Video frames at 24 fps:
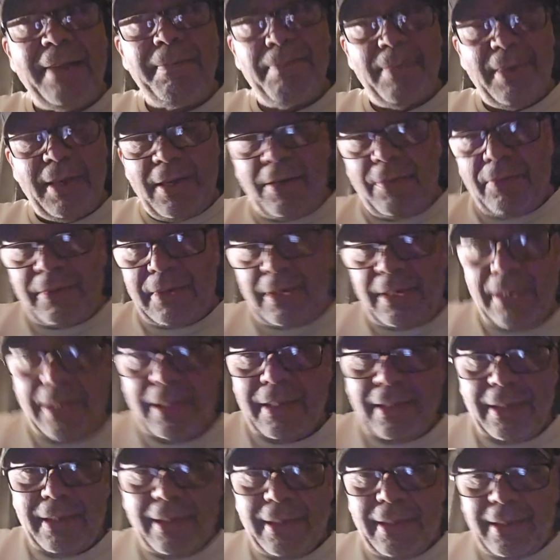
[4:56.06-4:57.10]
mountain.
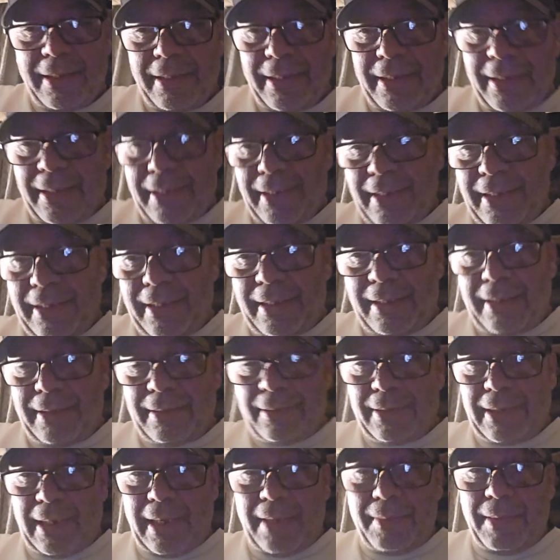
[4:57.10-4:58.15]

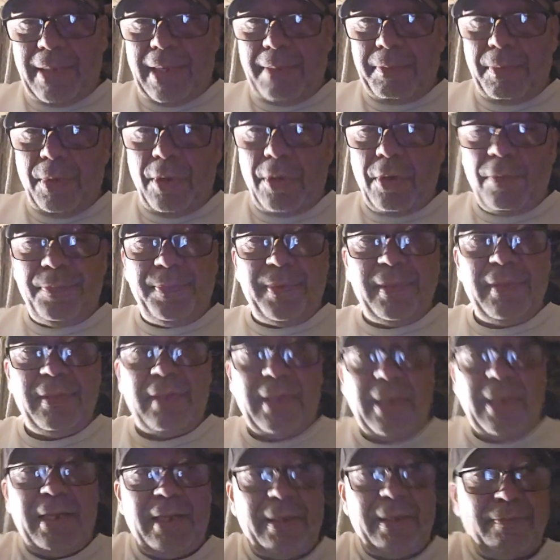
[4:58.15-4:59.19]
And I'm hoping
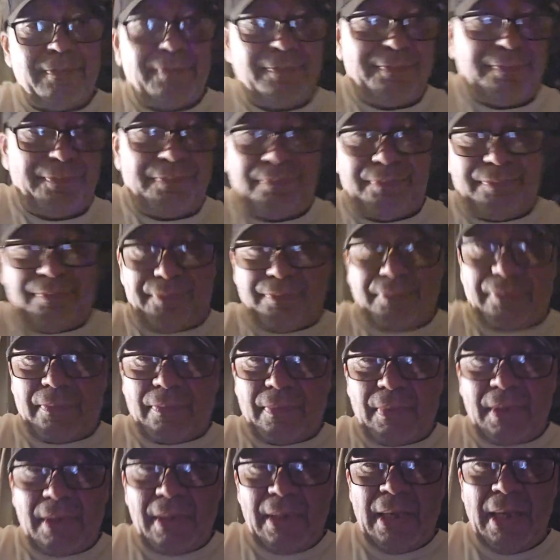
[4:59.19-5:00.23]
that
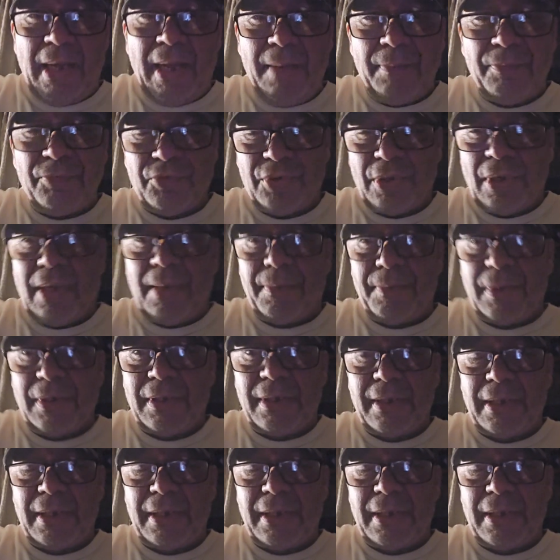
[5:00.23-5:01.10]
I'm gonna